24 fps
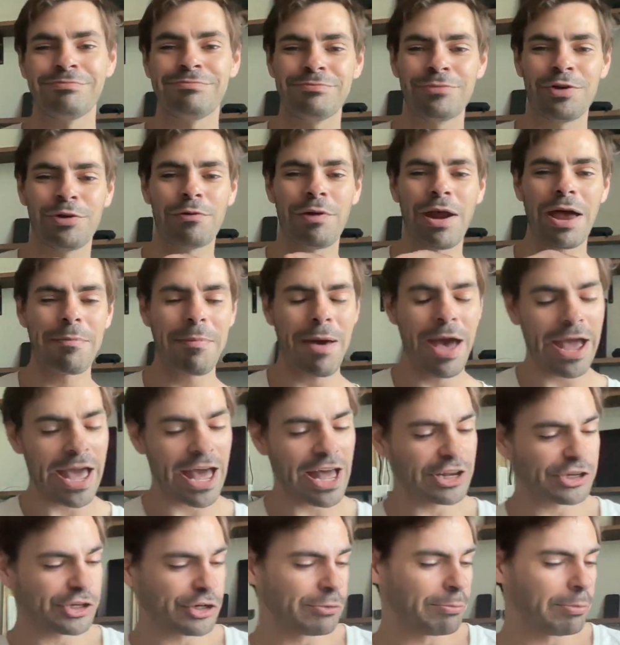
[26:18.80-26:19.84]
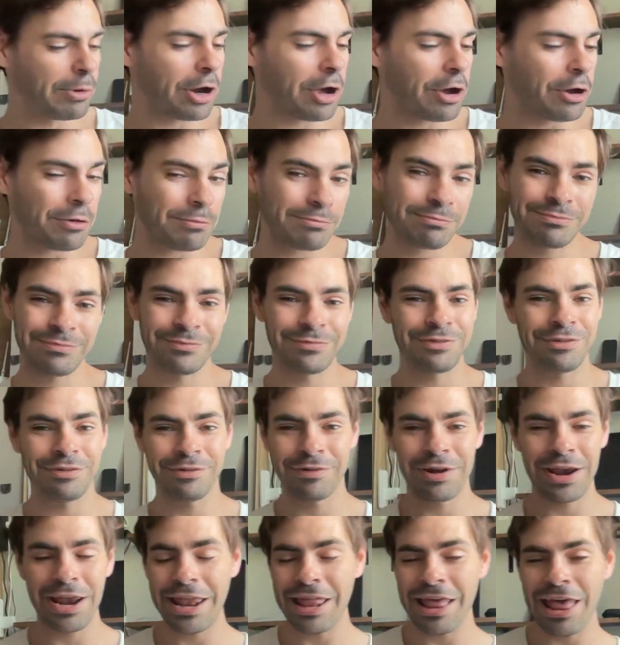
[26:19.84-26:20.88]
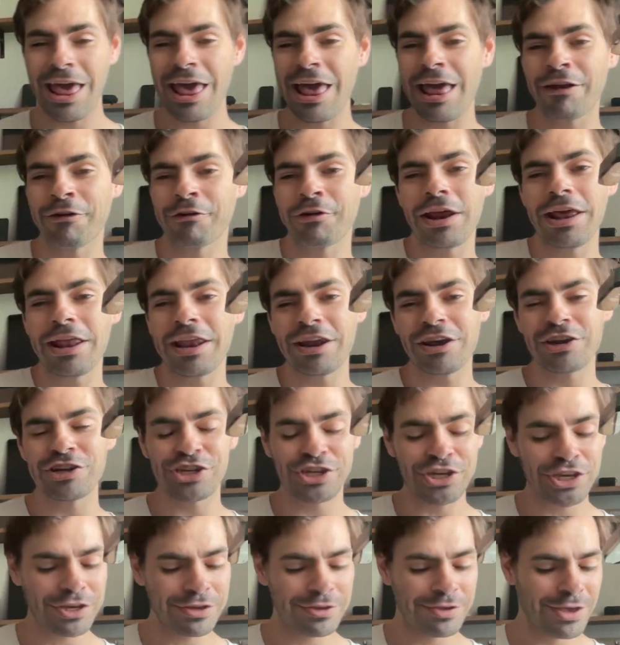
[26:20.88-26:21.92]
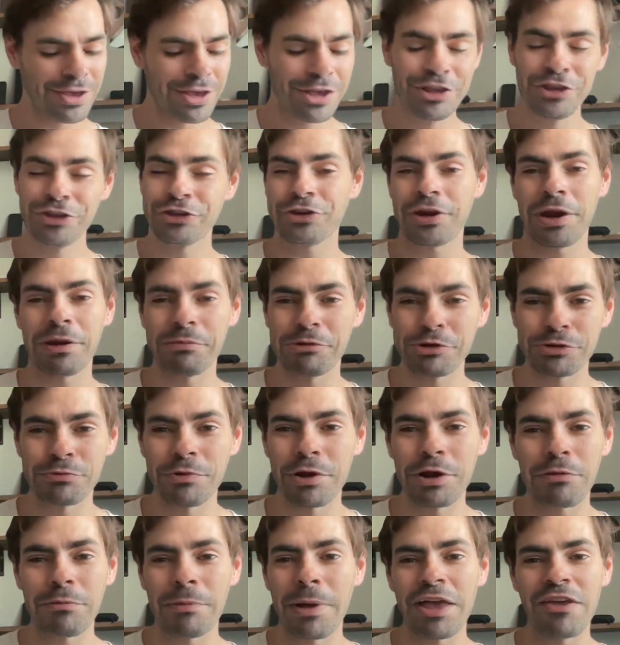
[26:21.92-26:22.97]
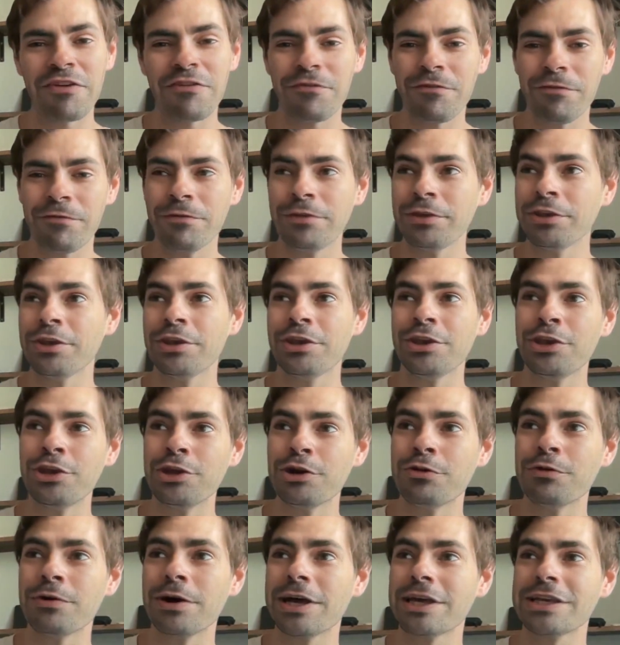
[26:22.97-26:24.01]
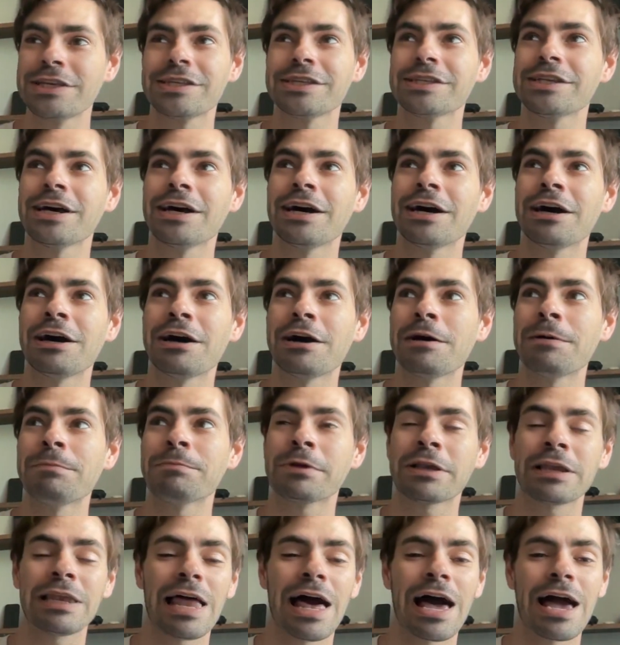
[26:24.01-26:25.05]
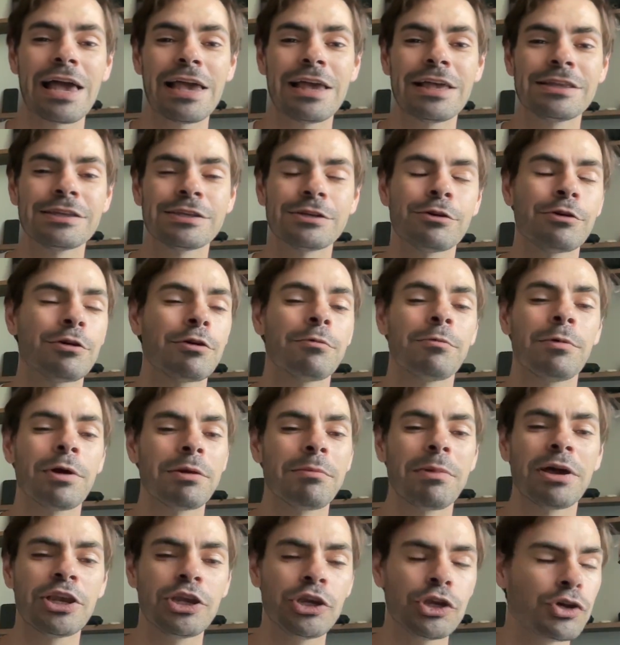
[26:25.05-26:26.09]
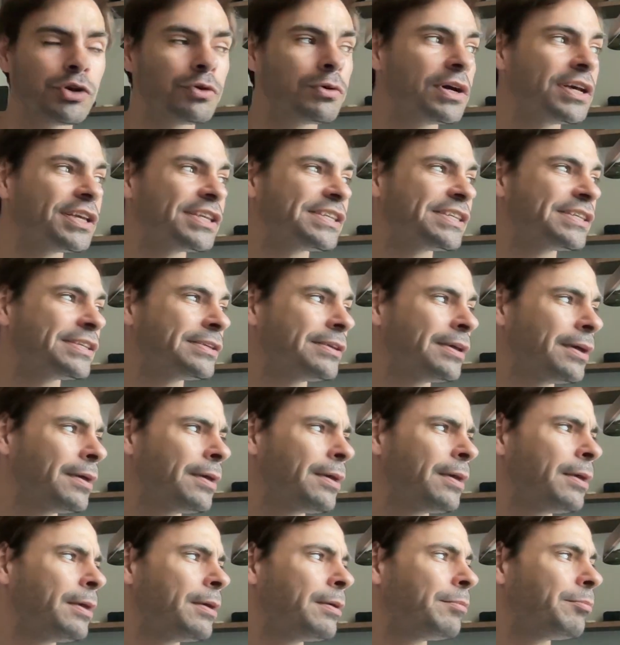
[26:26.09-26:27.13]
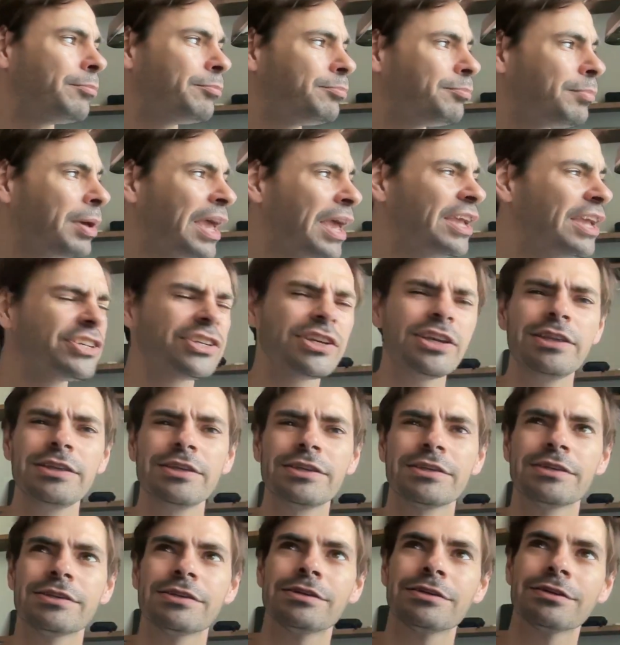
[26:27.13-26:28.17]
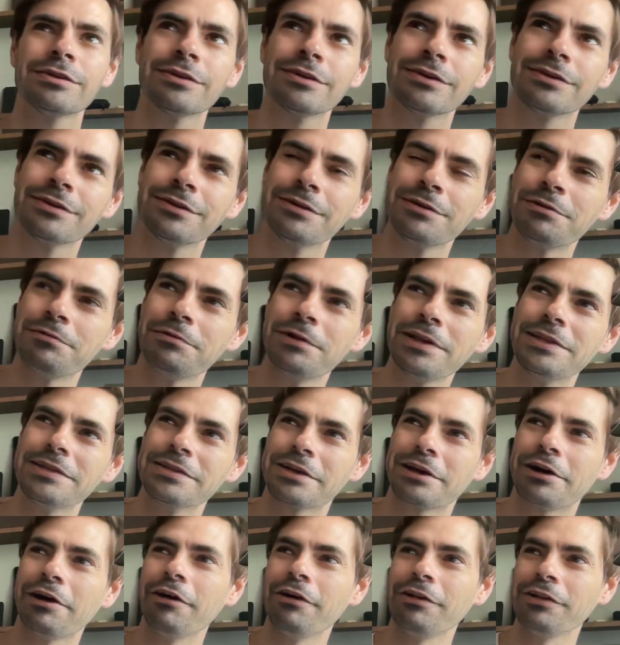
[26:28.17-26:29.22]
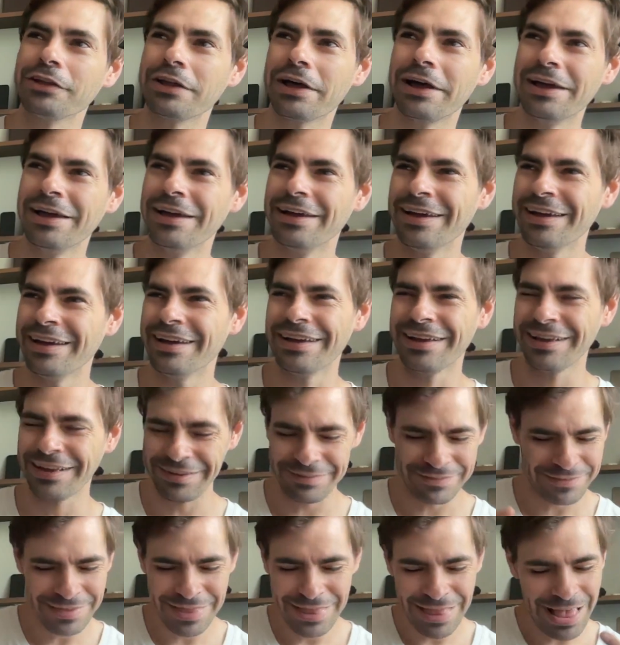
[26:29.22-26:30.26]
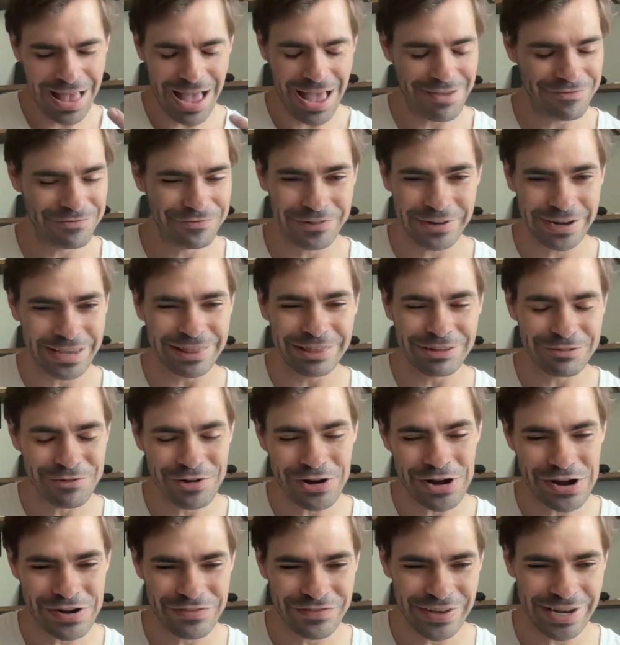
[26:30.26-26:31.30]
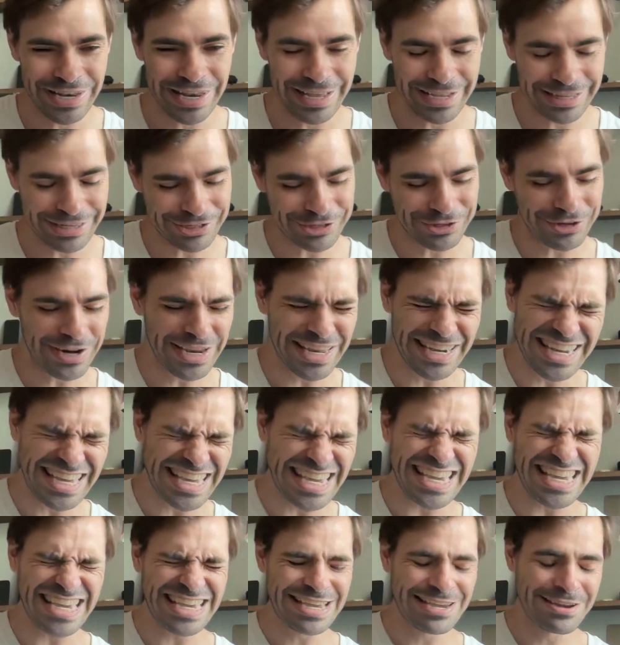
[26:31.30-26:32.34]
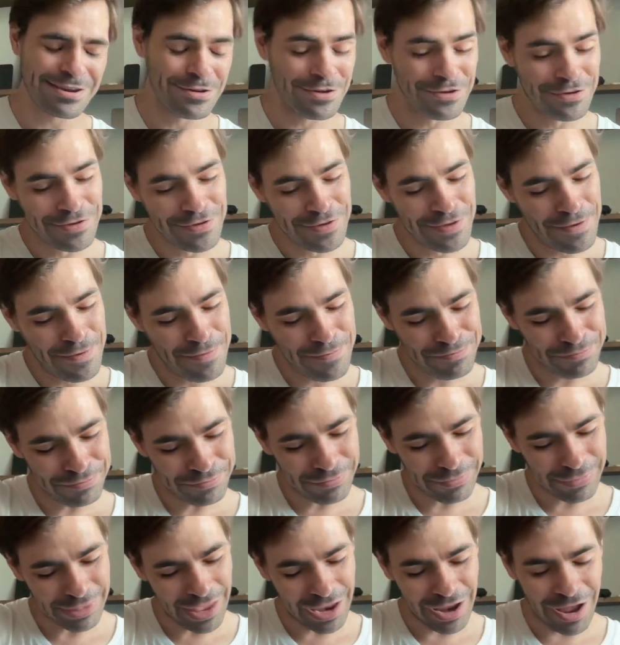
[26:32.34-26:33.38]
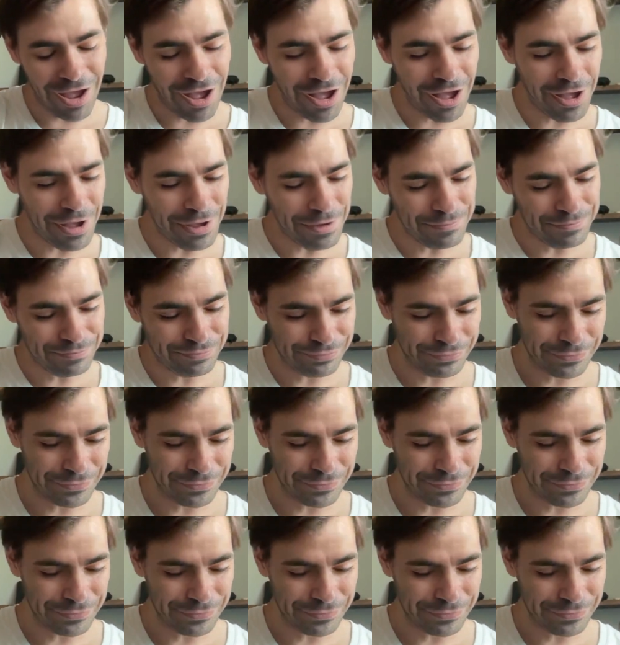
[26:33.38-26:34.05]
Right back at you, bro. Great energy. Trevor is one of my newest clients, or one of my newest patients." What is it called? I forget the word, but like trainee? And